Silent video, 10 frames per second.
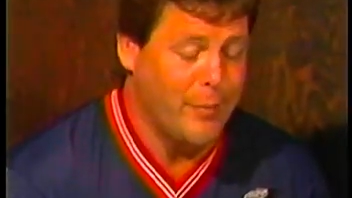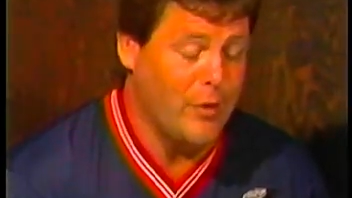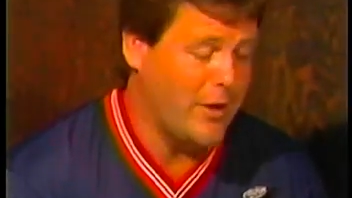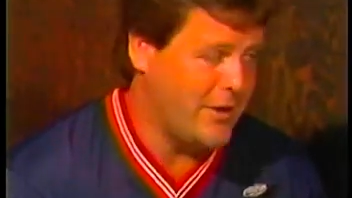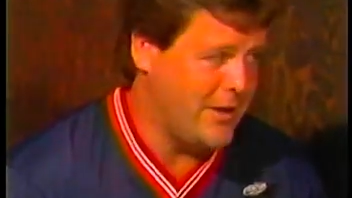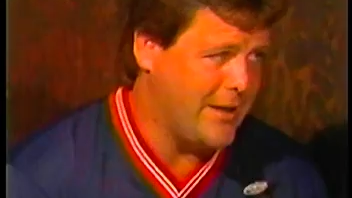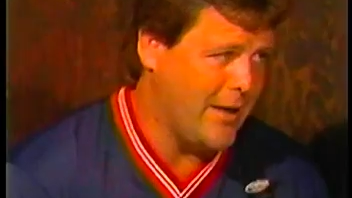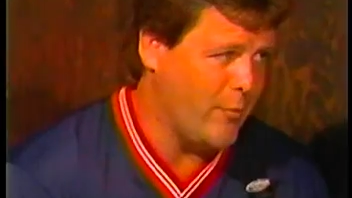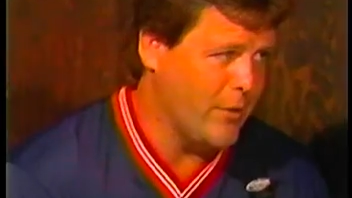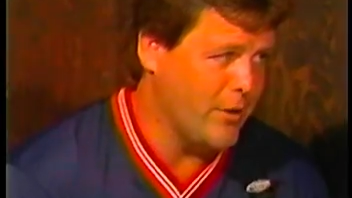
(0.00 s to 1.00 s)
Bill Dundee
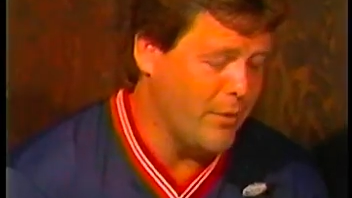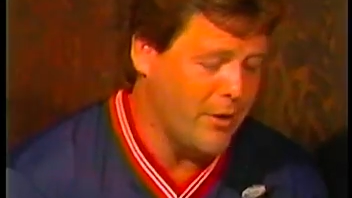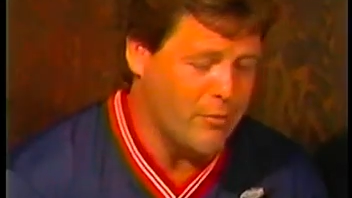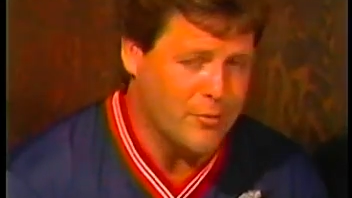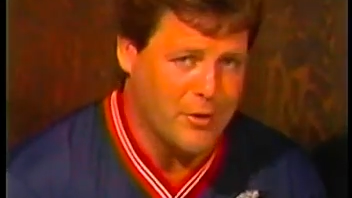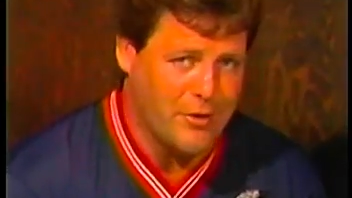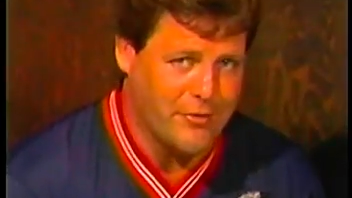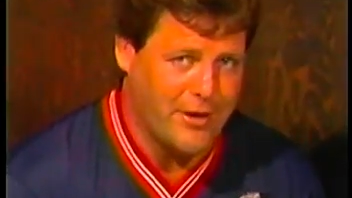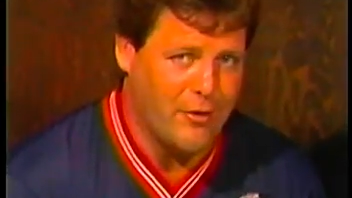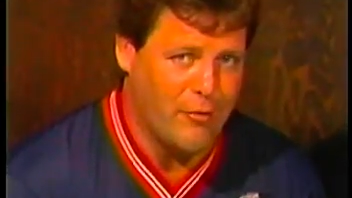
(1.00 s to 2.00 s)
can't win the big ones,
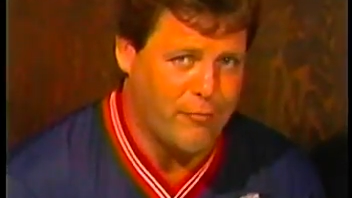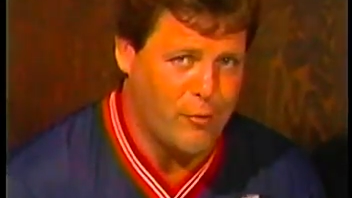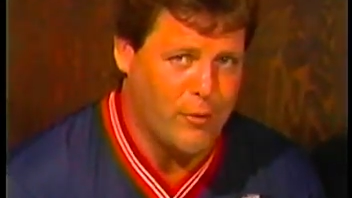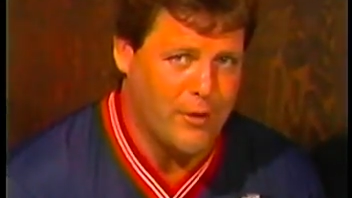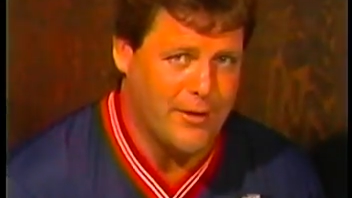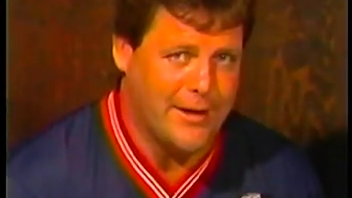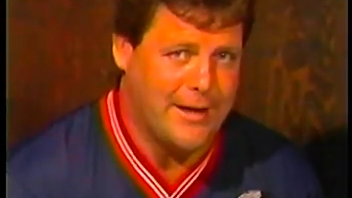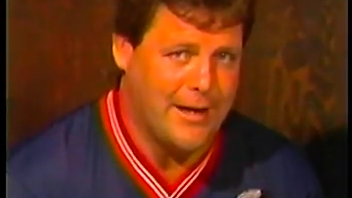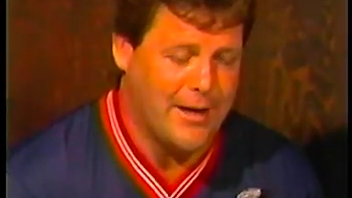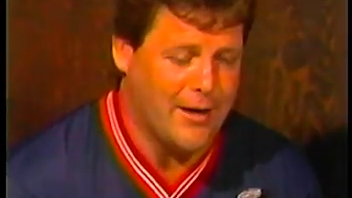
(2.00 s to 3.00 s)
because I know full well that he
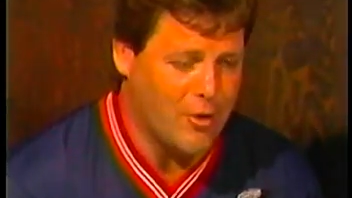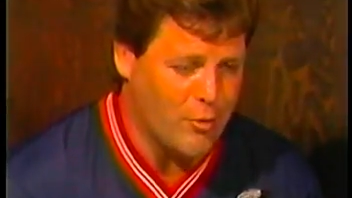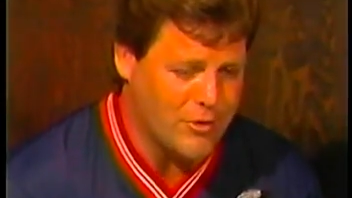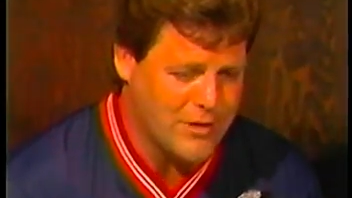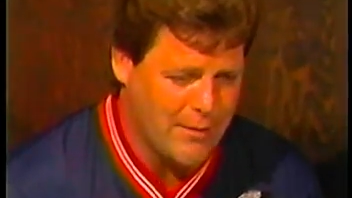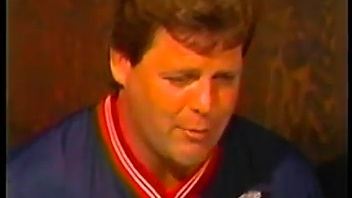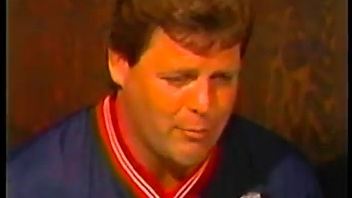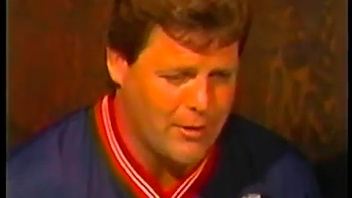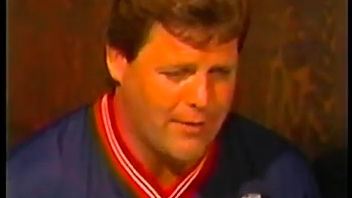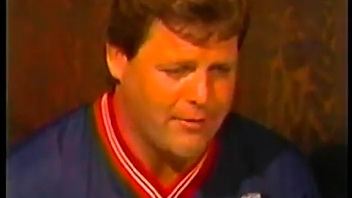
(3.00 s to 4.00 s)
can. I know he's
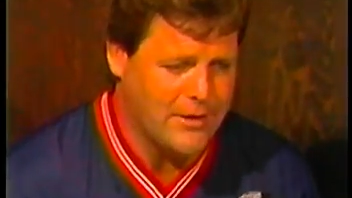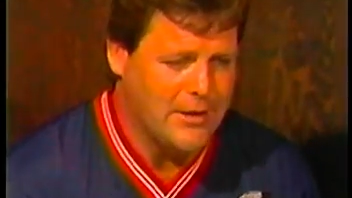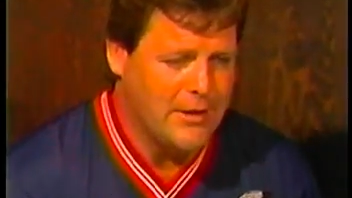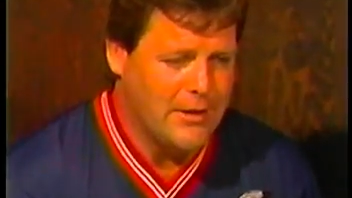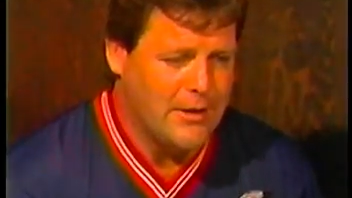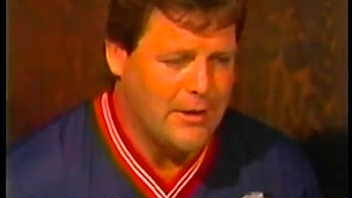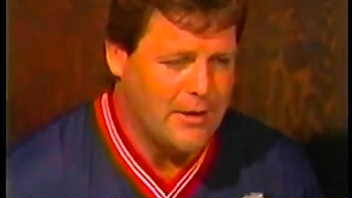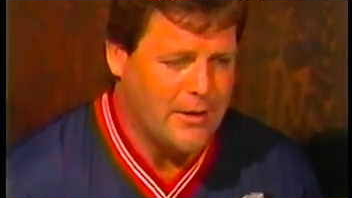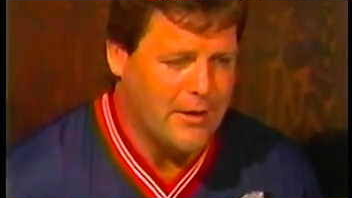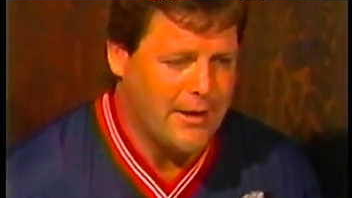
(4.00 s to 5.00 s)
capable of it,
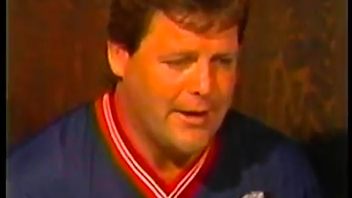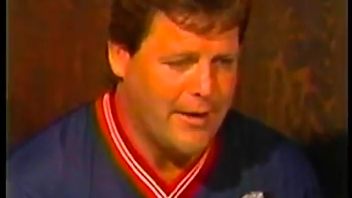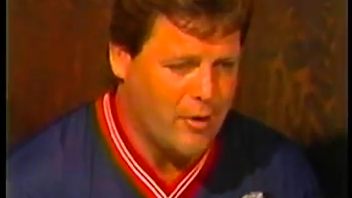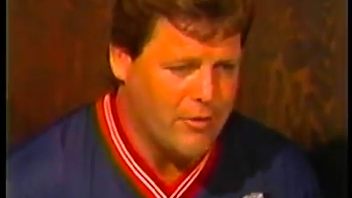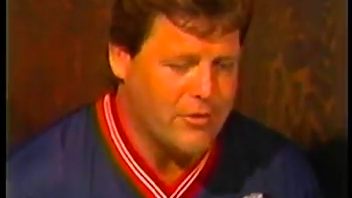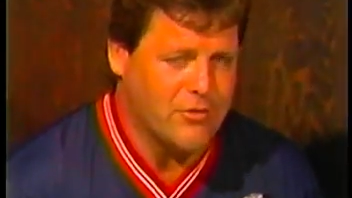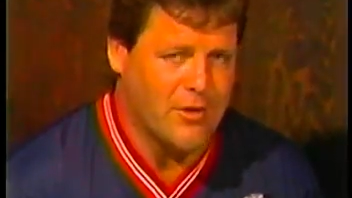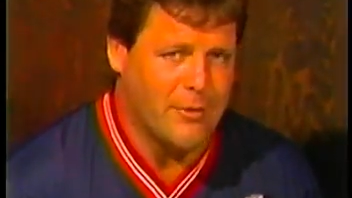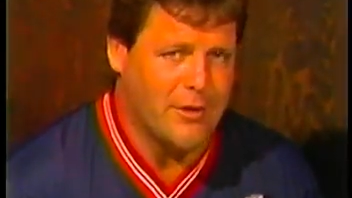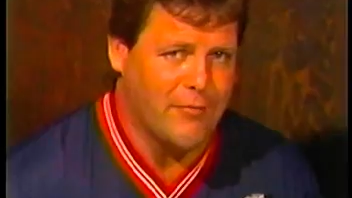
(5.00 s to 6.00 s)
and I know this is
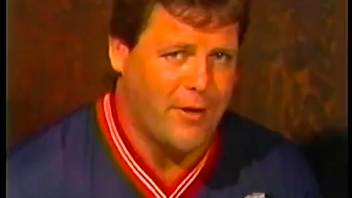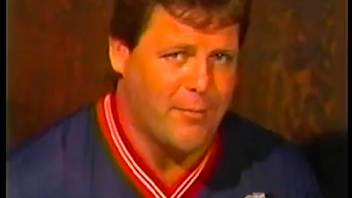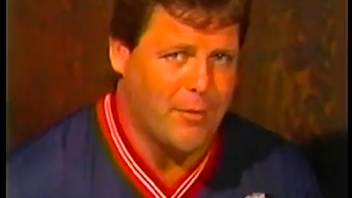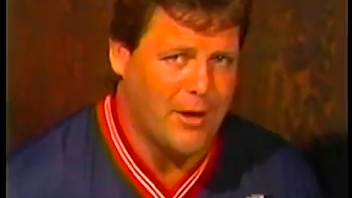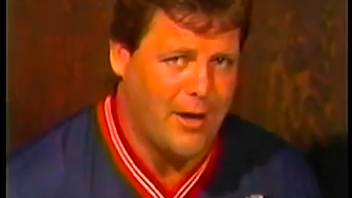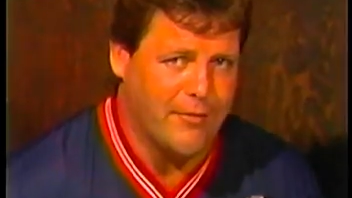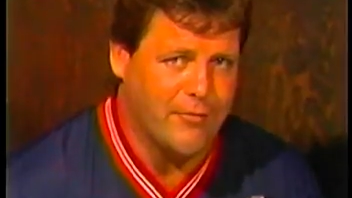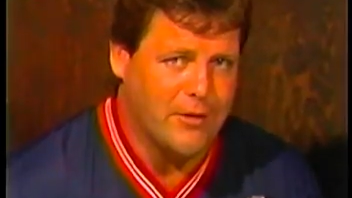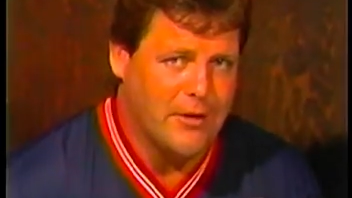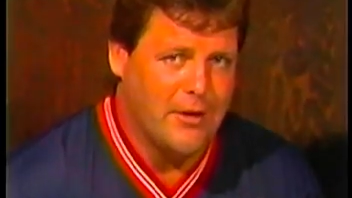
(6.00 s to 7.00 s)
going to be the fight of my life.
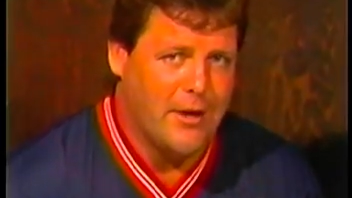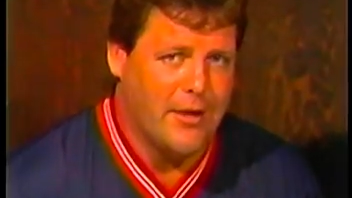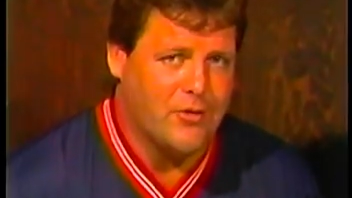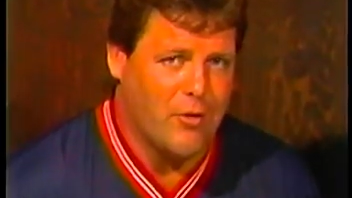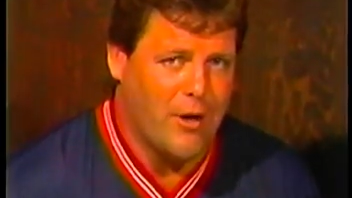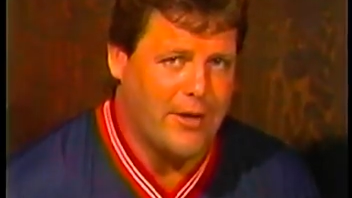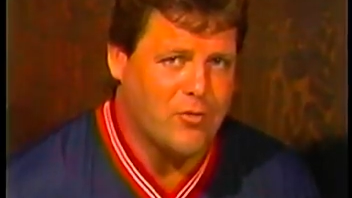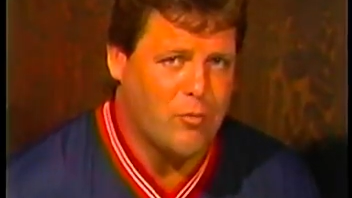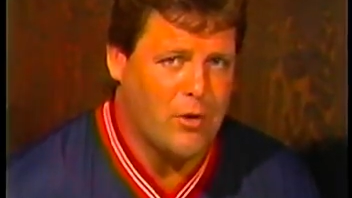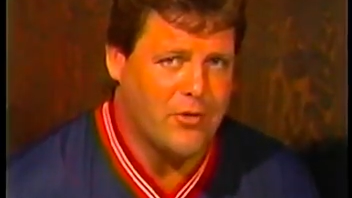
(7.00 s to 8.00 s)
And so I
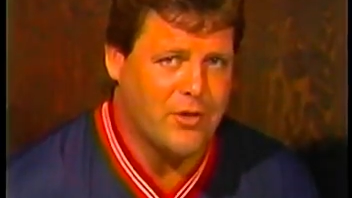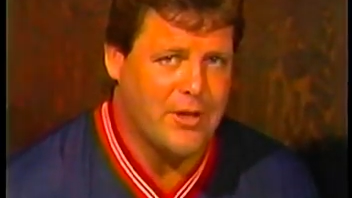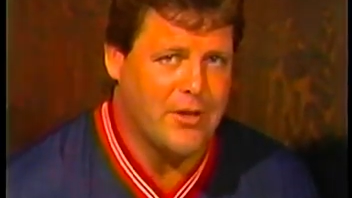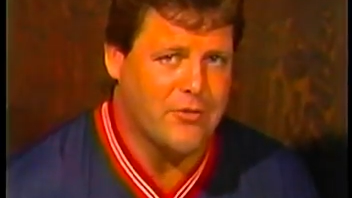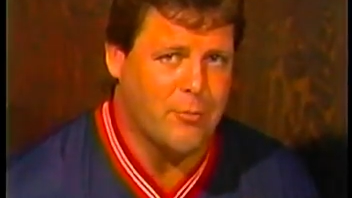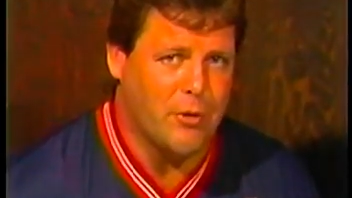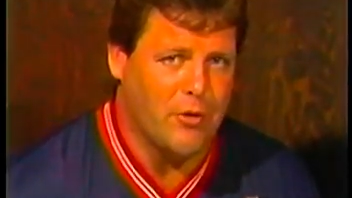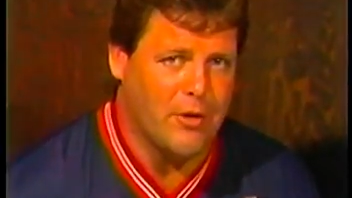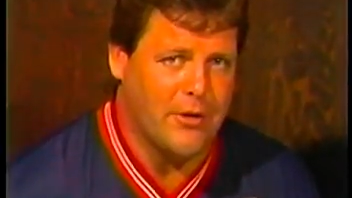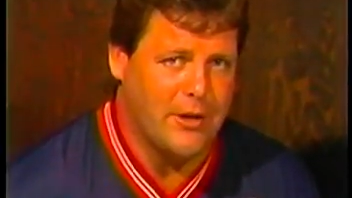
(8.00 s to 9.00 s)
just want to say this to
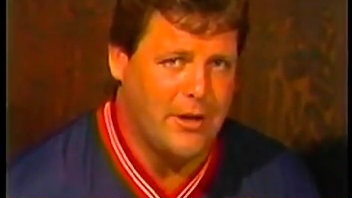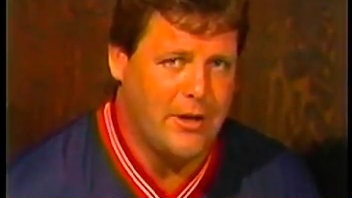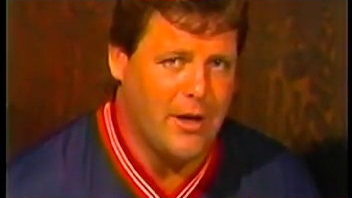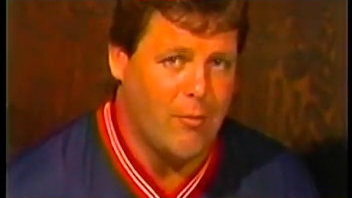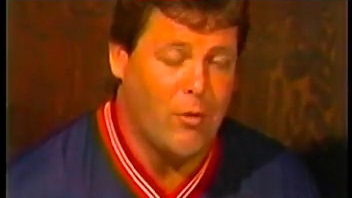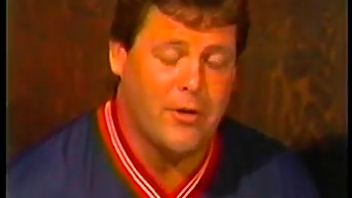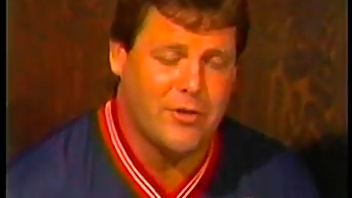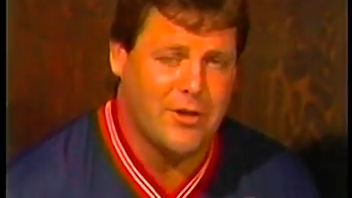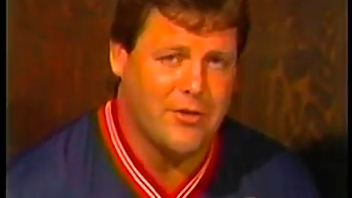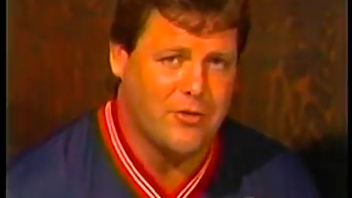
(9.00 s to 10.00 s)
Bill Dundee, and I want to
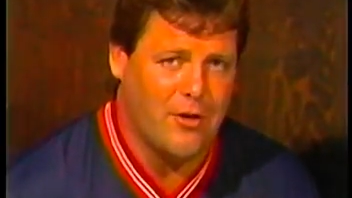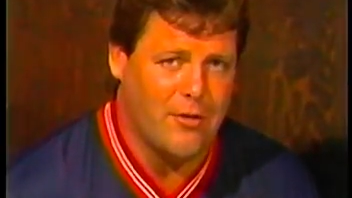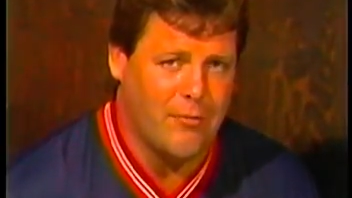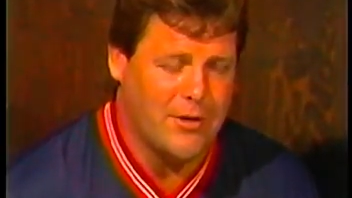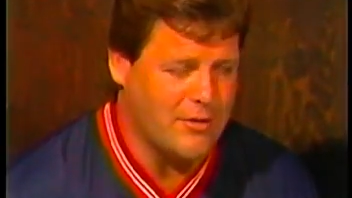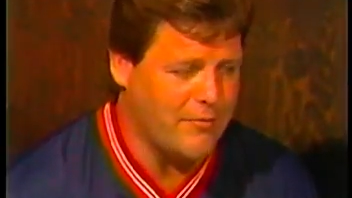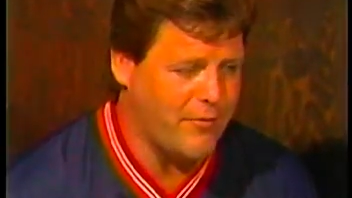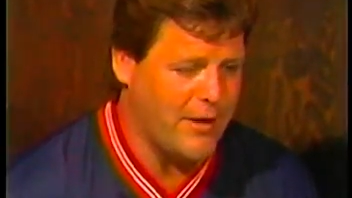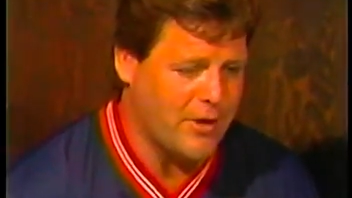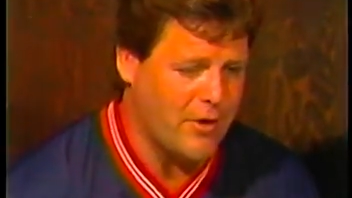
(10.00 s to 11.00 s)
say this to all the wrestling
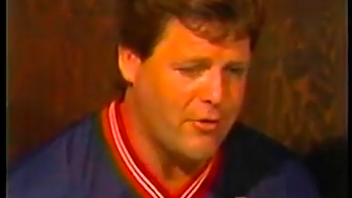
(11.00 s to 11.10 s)
fans. I